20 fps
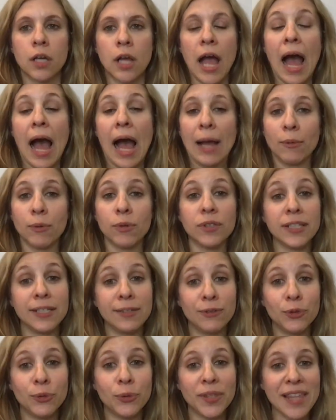I will leave
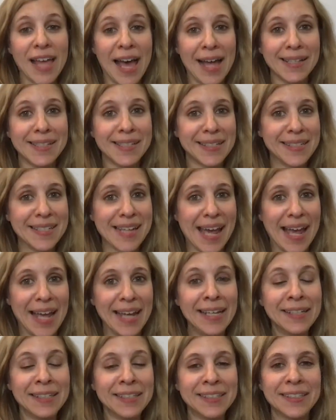you with that
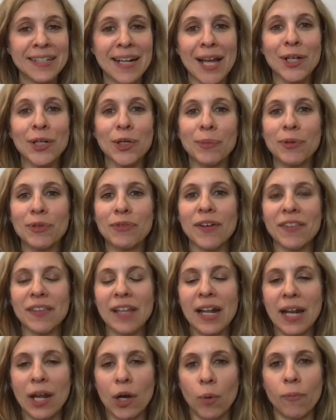today. I hope you found
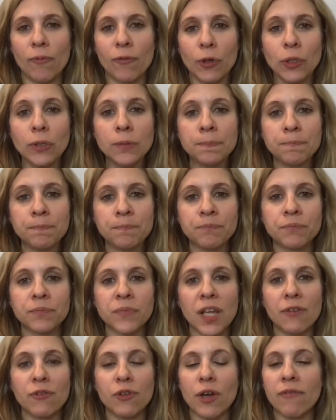that helpful.
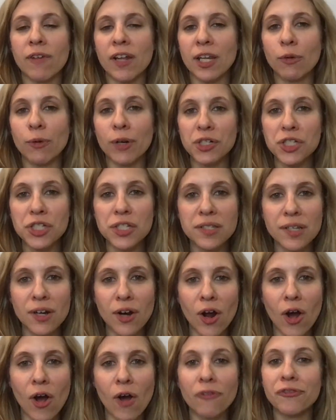If you have any questions at
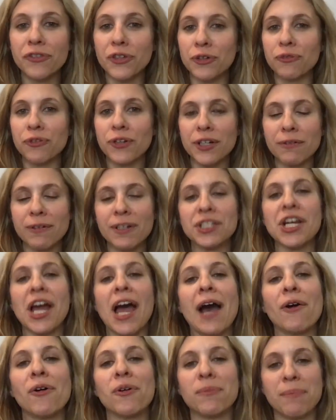all, feel free to reach
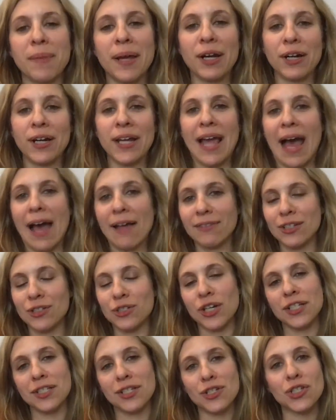out,
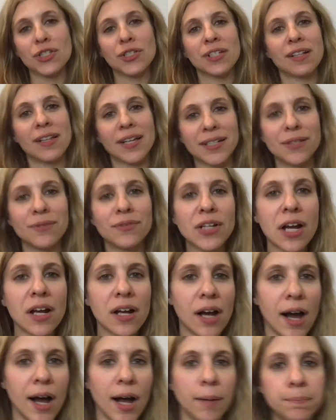
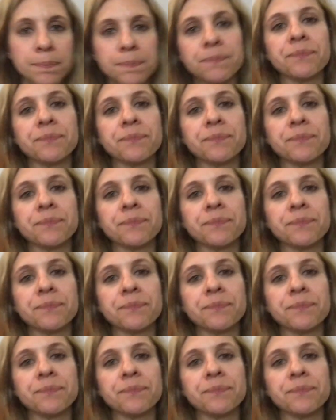mary@thetransitionscollective.com.